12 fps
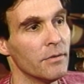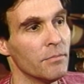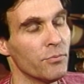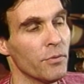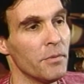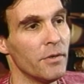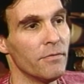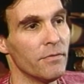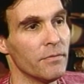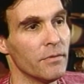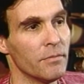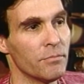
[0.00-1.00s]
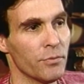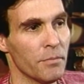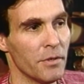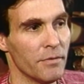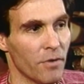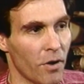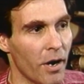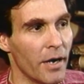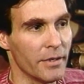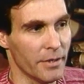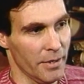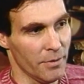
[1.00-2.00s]
primitive
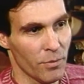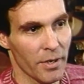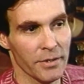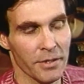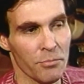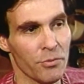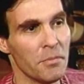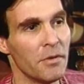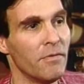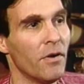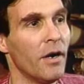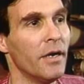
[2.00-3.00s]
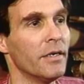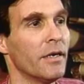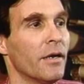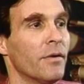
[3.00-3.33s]
art, and when I say primitive art,